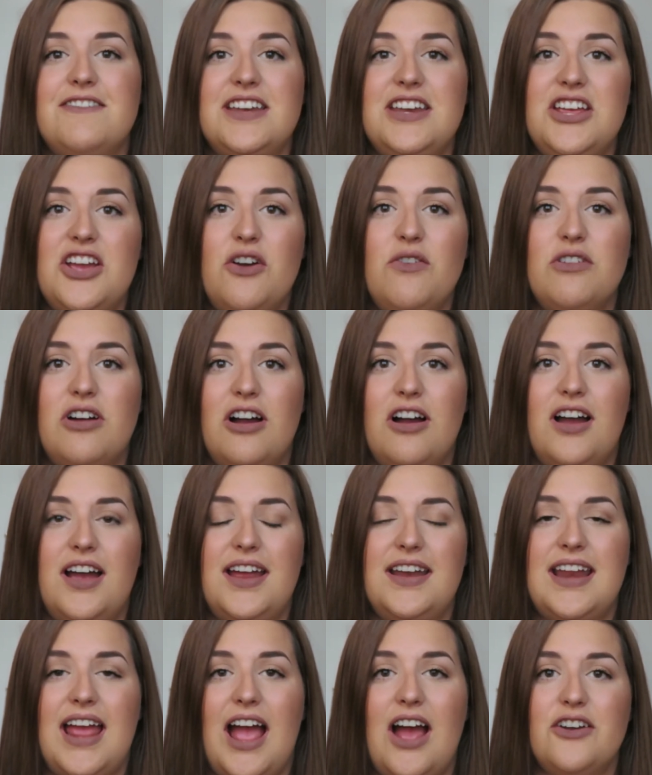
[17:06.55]
video
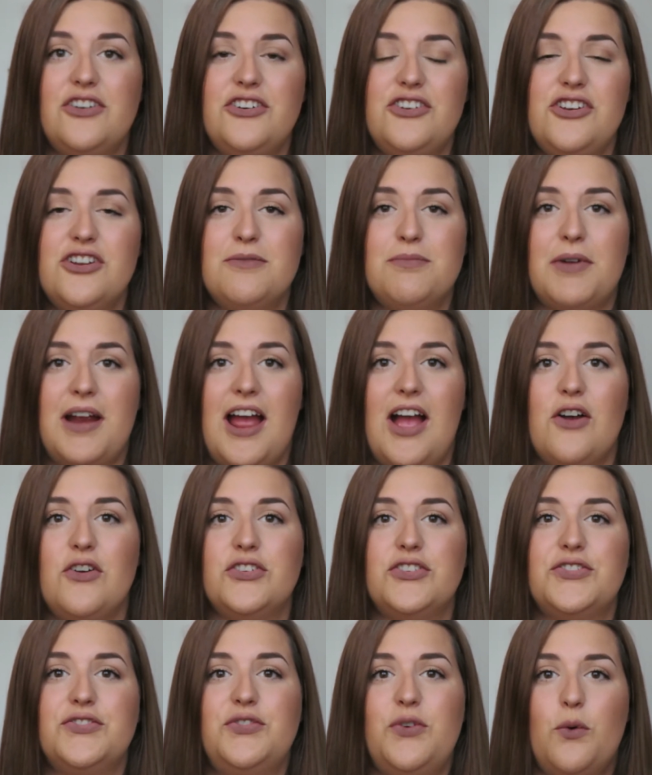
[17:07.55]
on how to do your
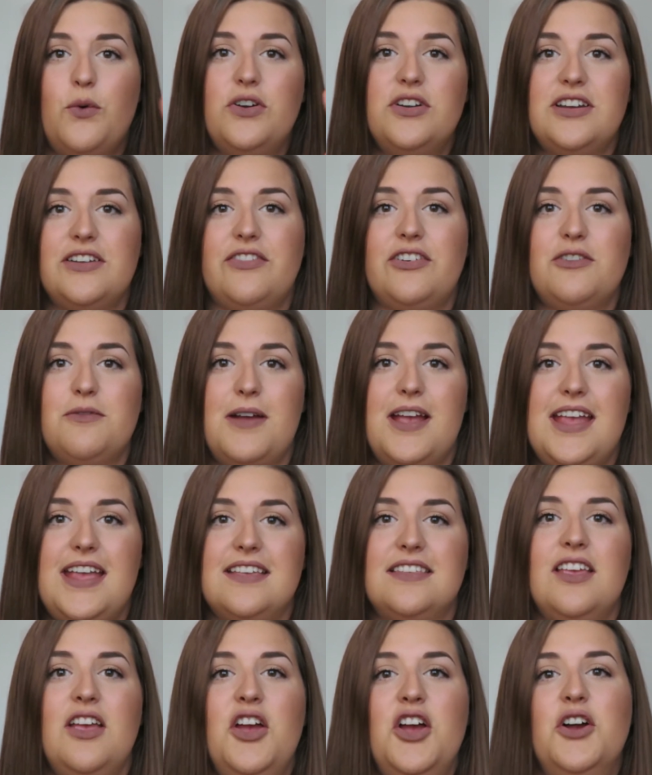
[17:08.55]
brows four different
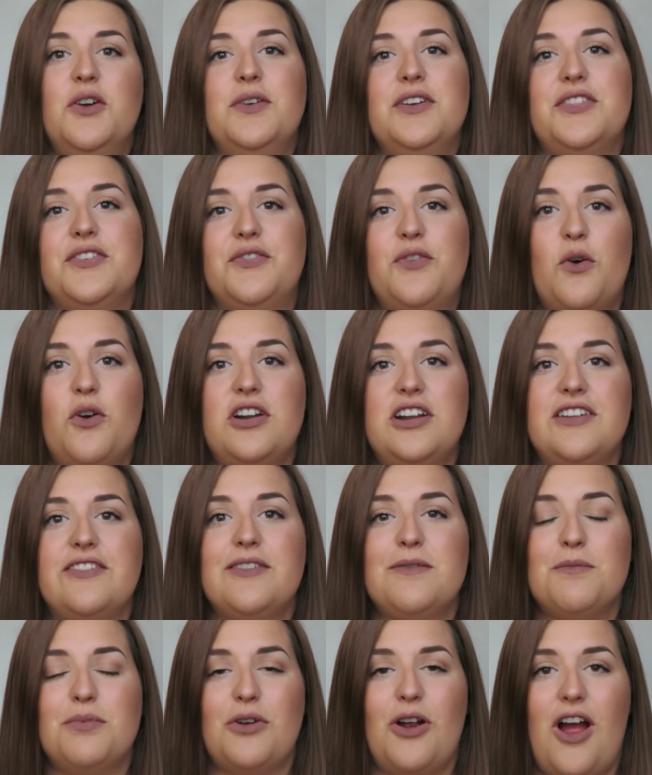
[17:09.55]
ways with four
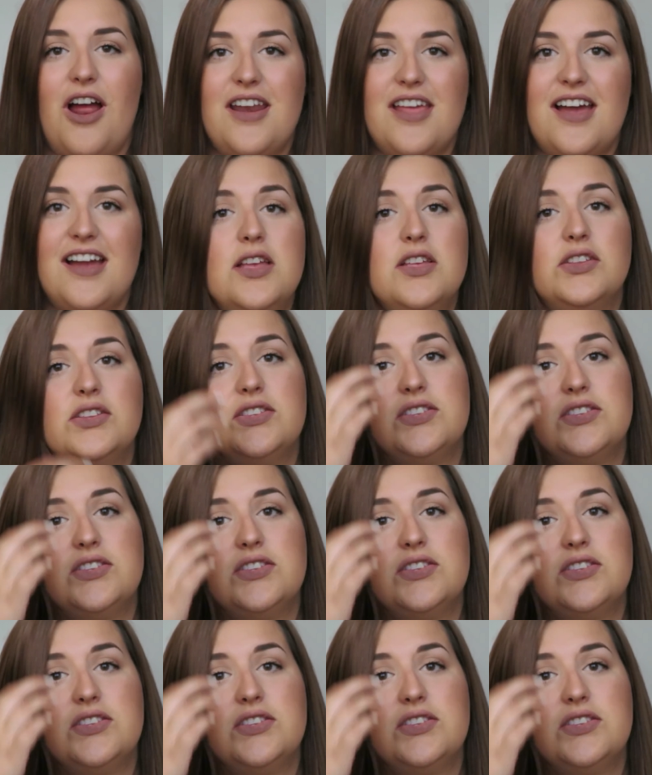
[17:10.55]
different products.